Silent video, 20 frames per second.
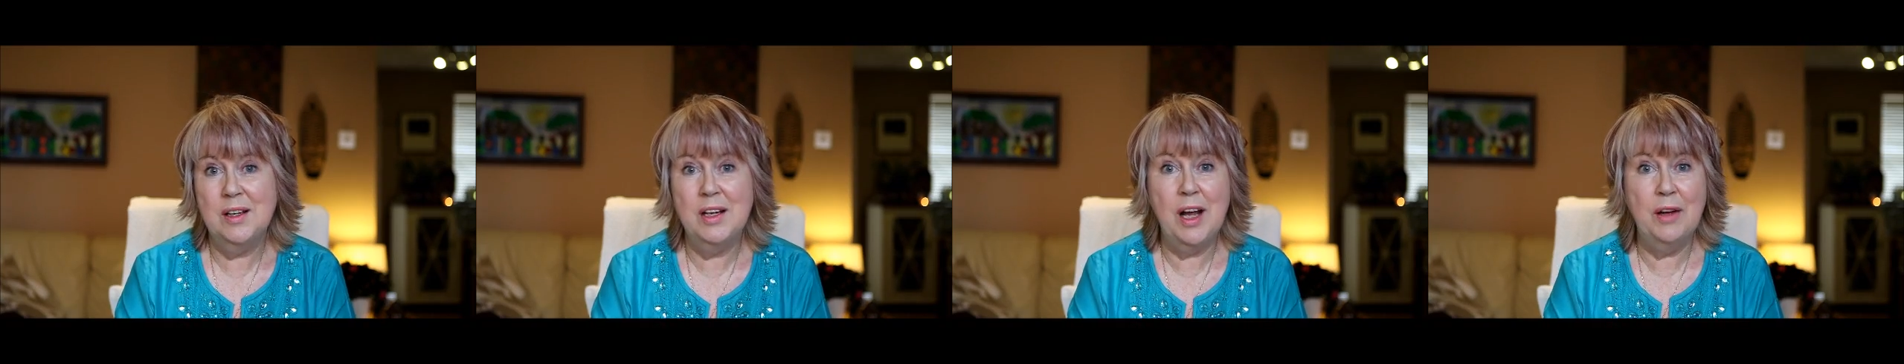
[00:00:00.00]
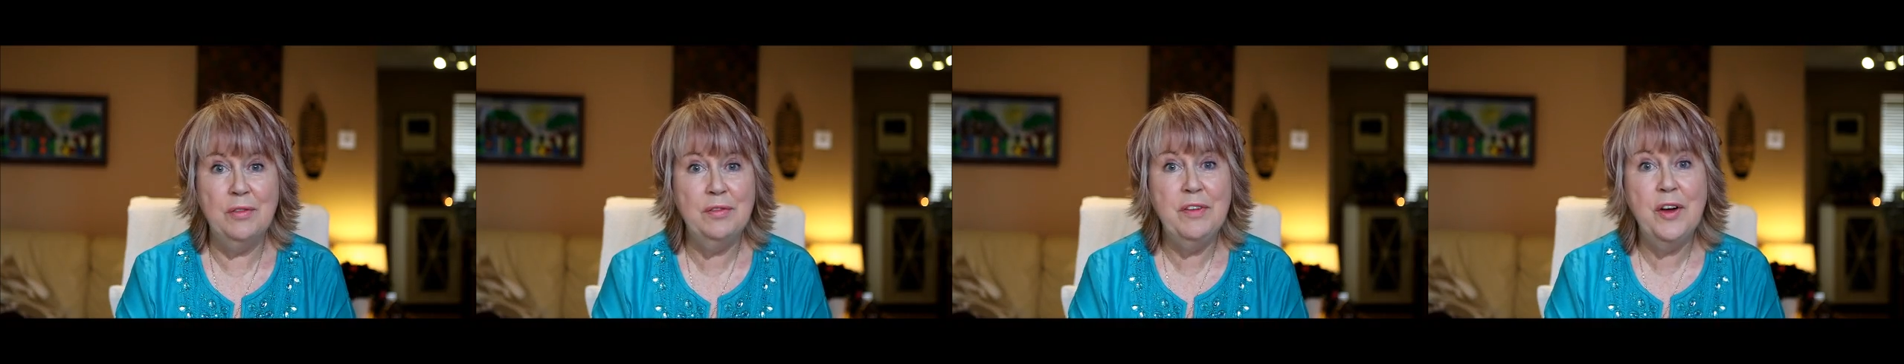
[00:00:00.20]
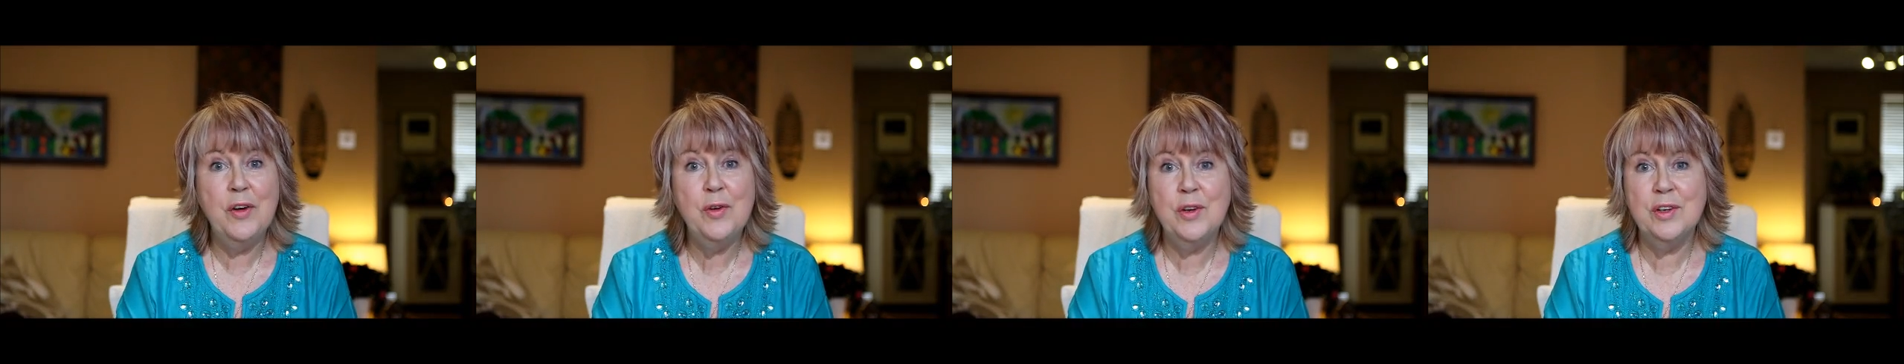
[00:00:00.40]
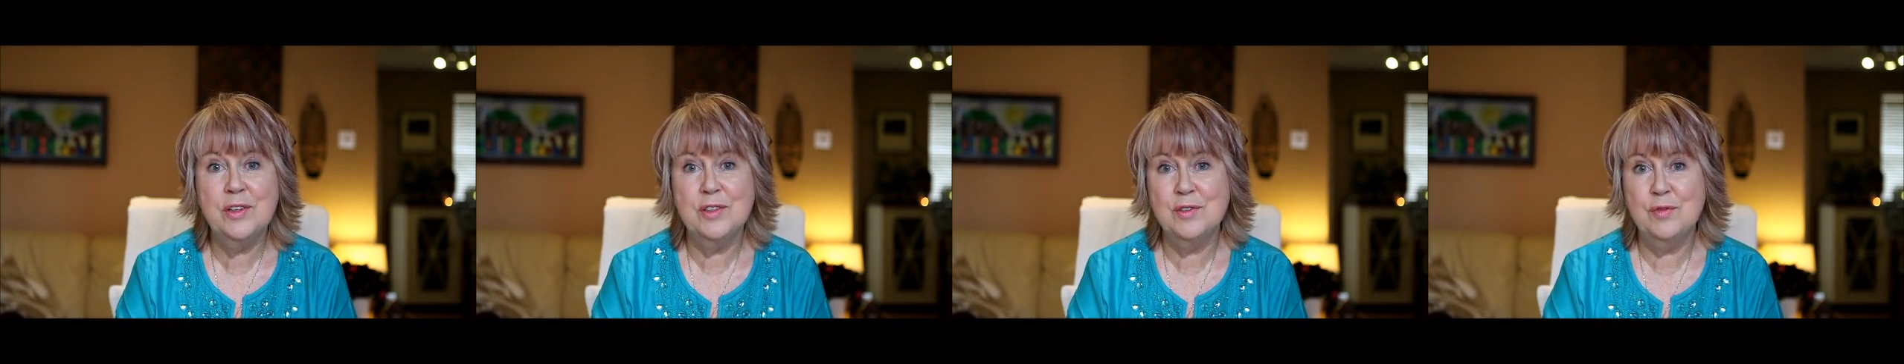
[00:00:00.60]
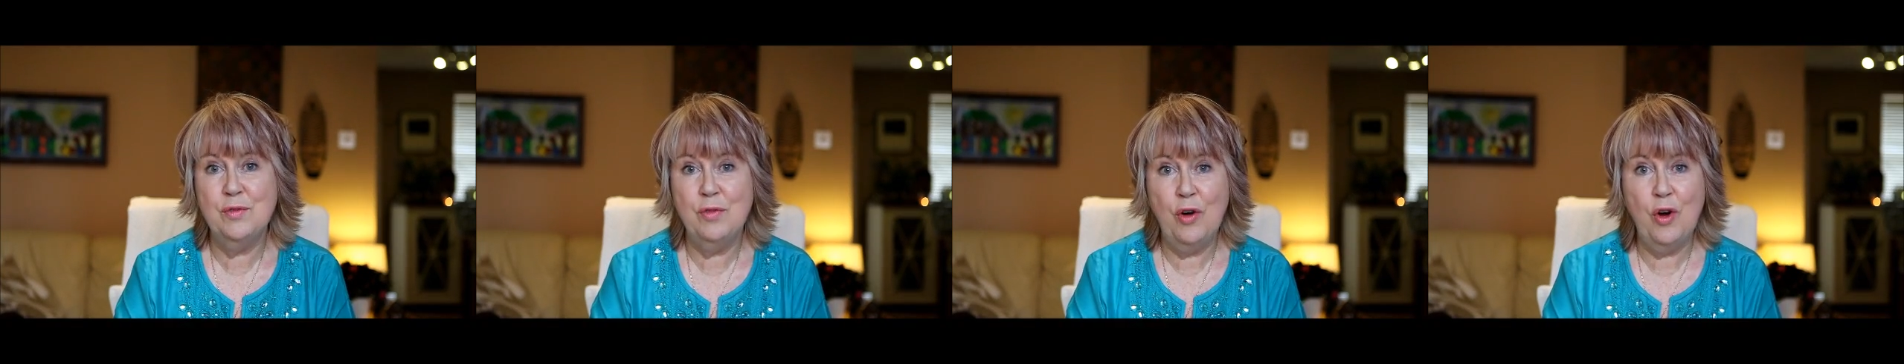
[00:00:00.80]

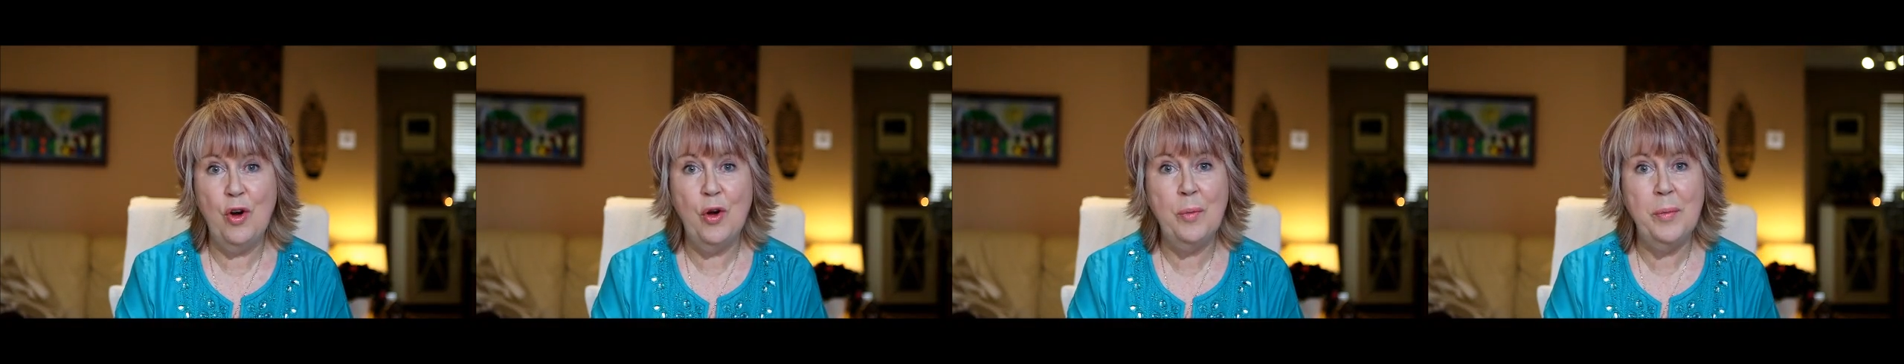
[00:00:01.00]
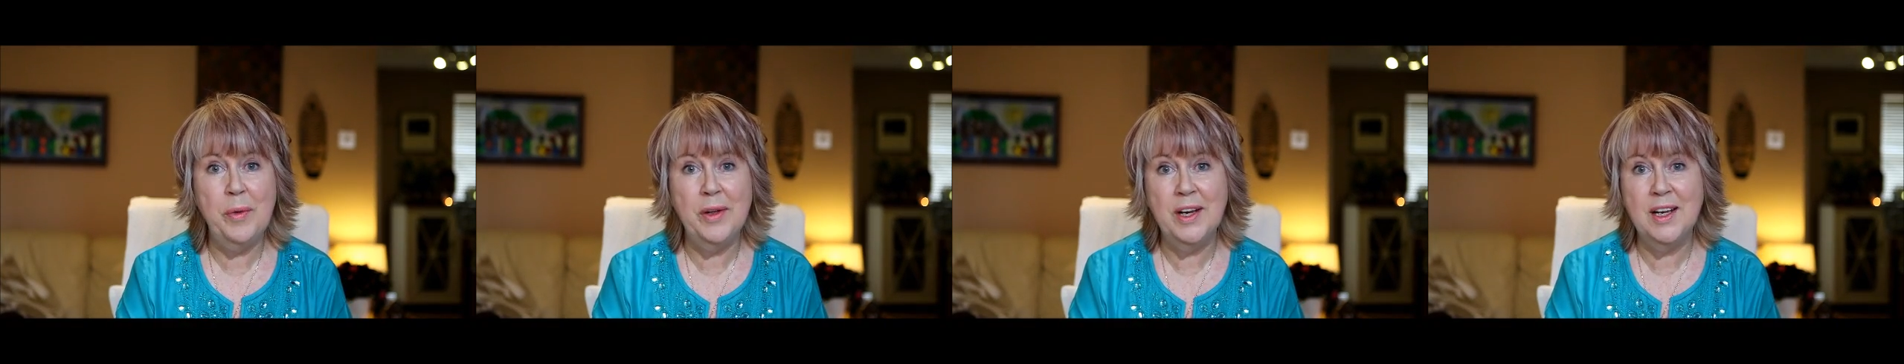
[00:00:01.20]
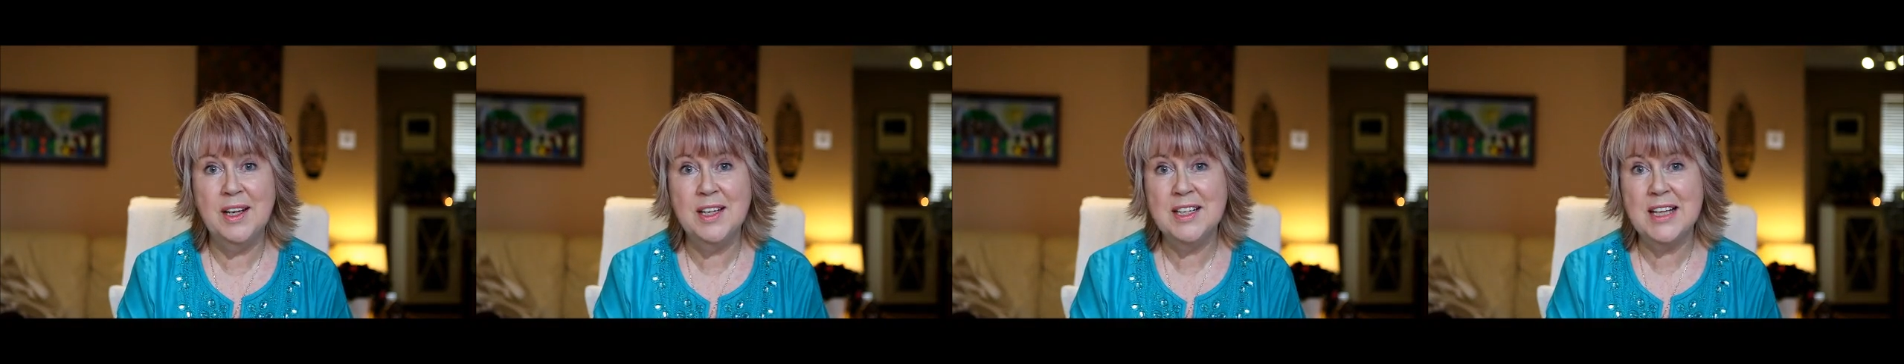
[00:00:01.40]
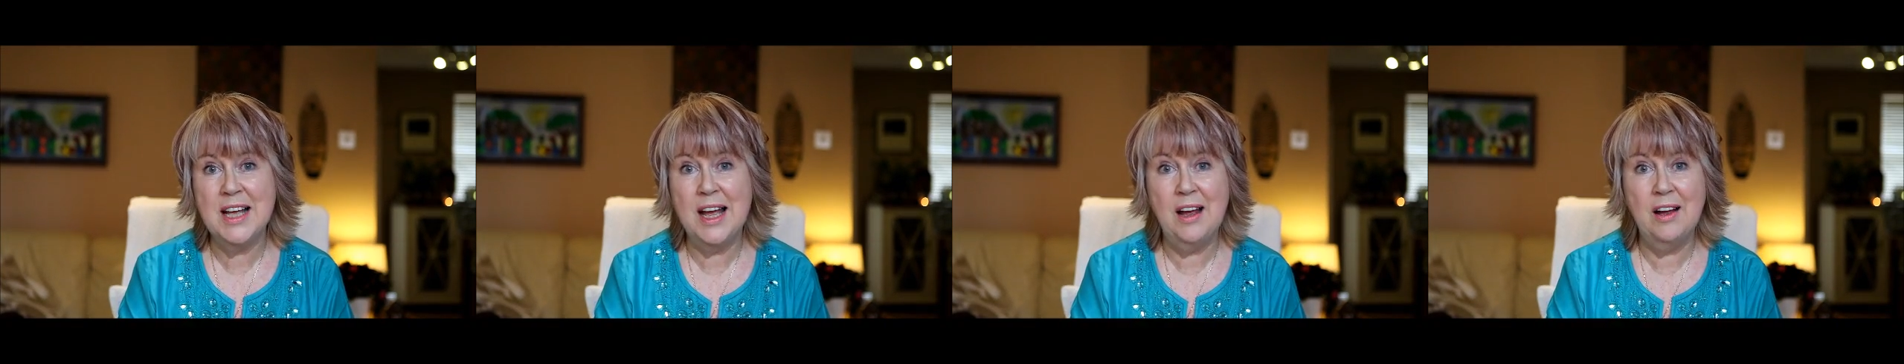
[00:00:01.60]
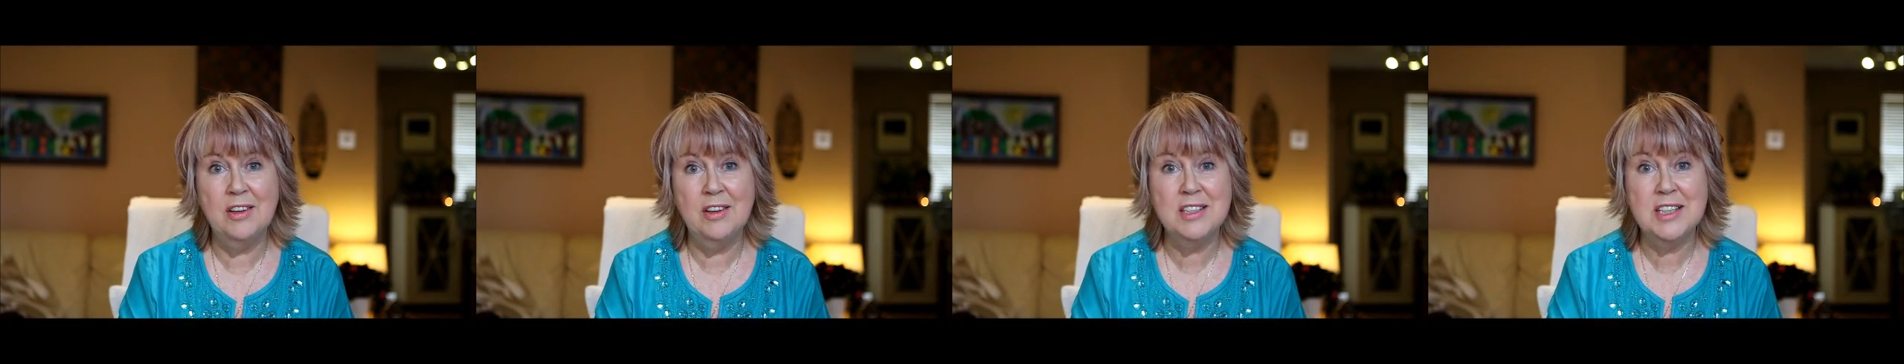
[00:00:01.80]
focus from and
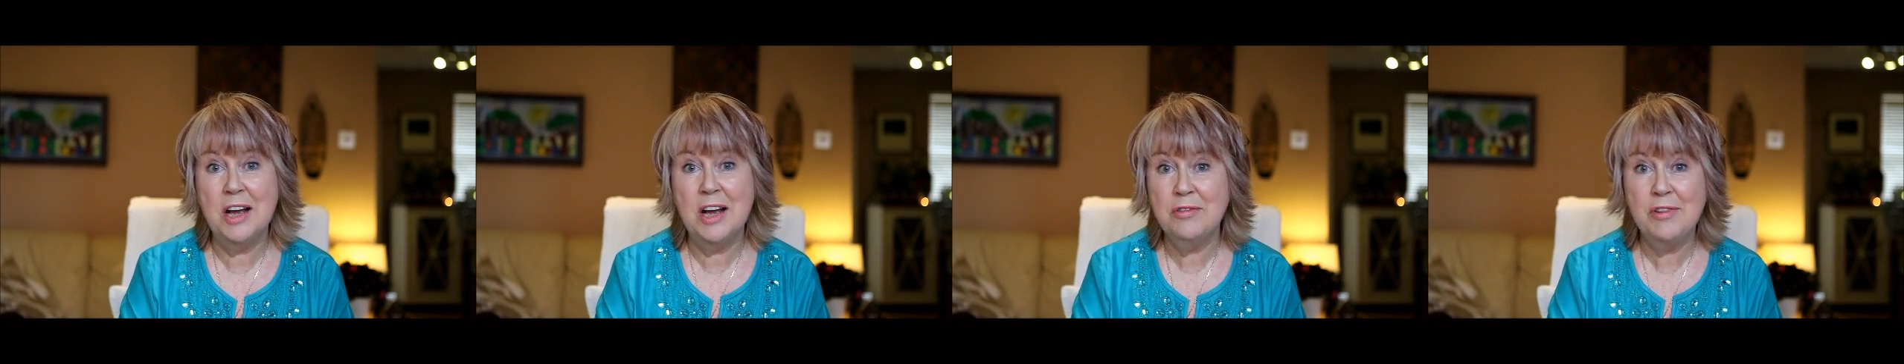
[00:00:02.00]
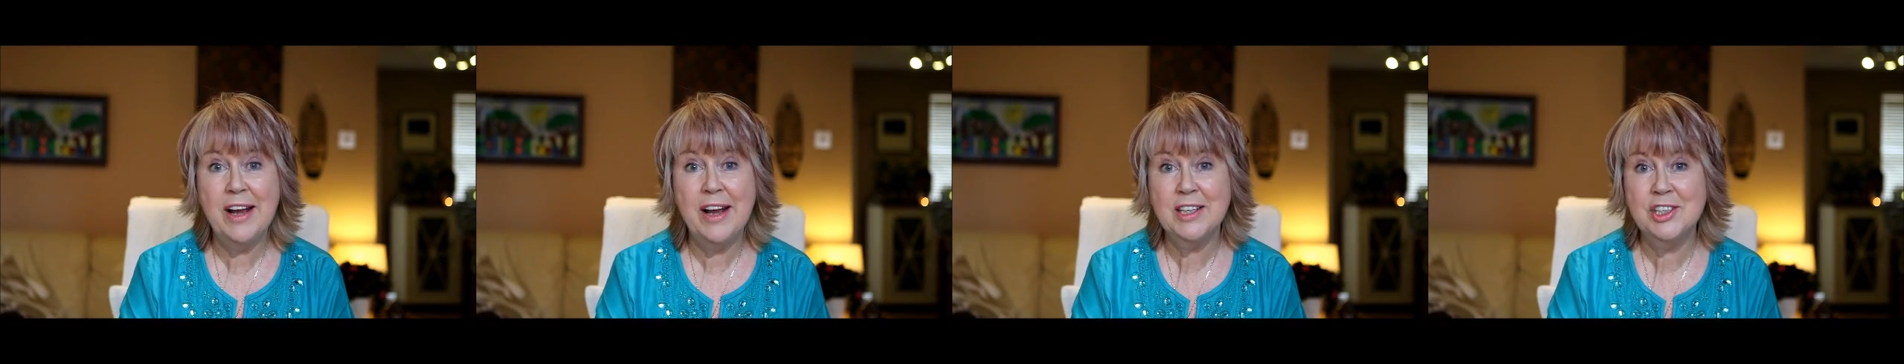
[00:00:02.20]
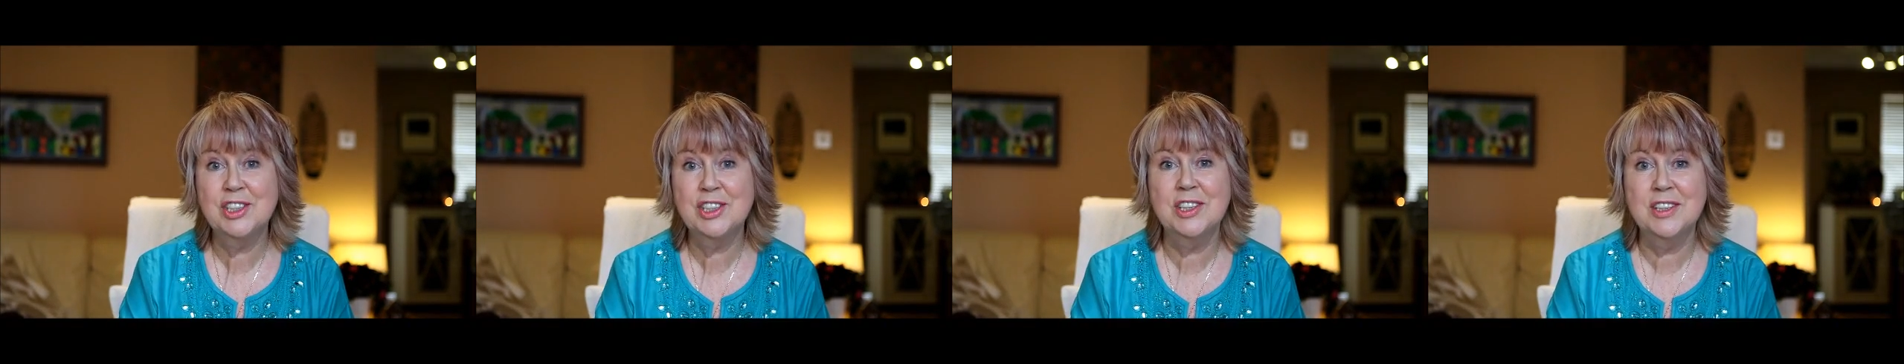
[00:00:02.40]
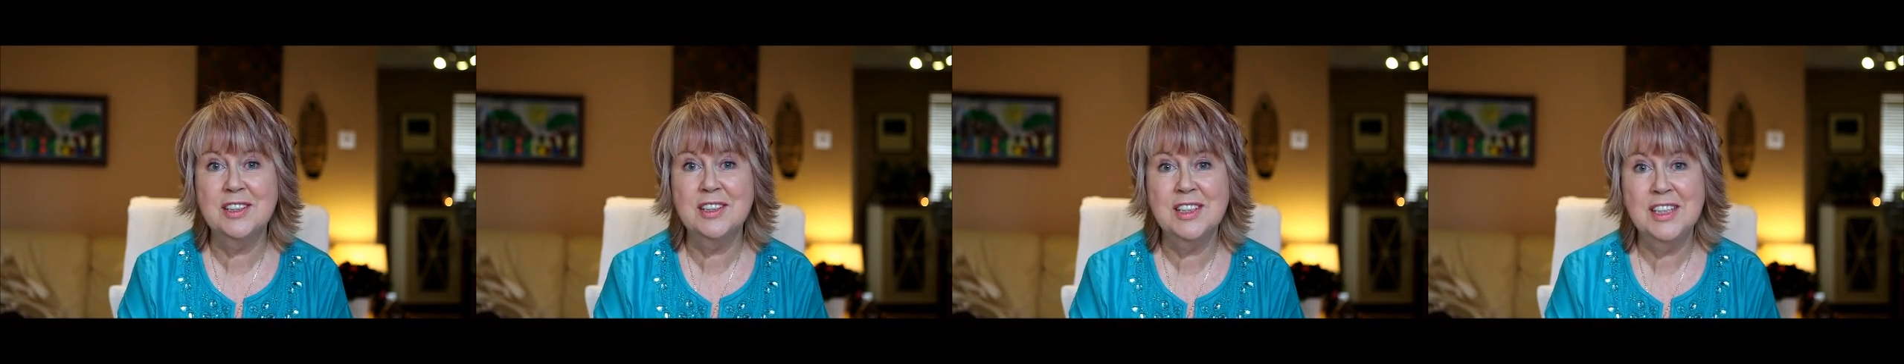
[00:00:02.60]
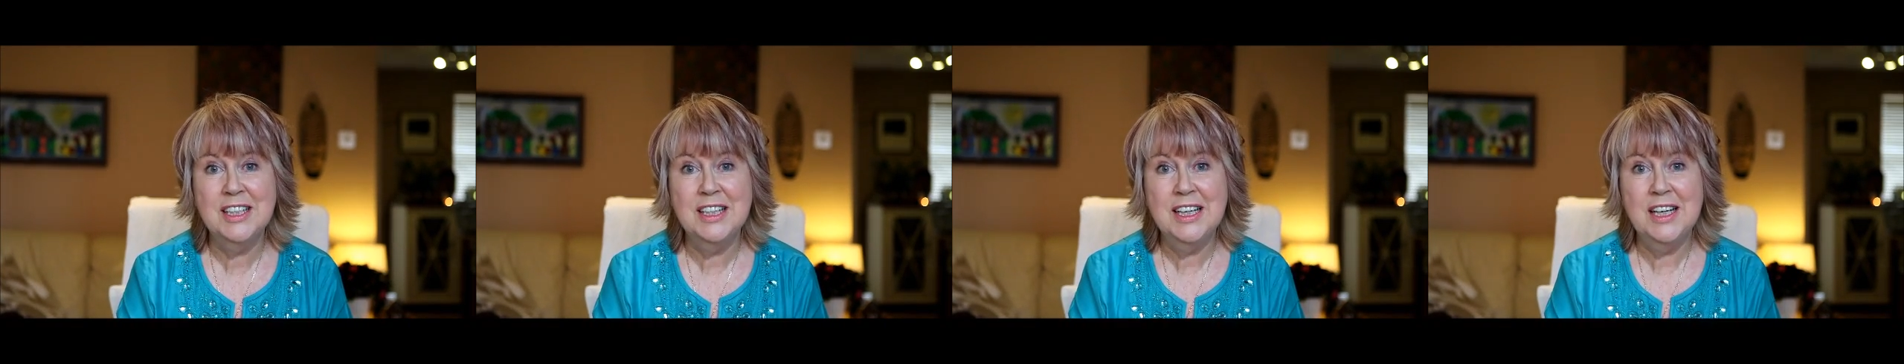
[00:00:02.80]
our direction,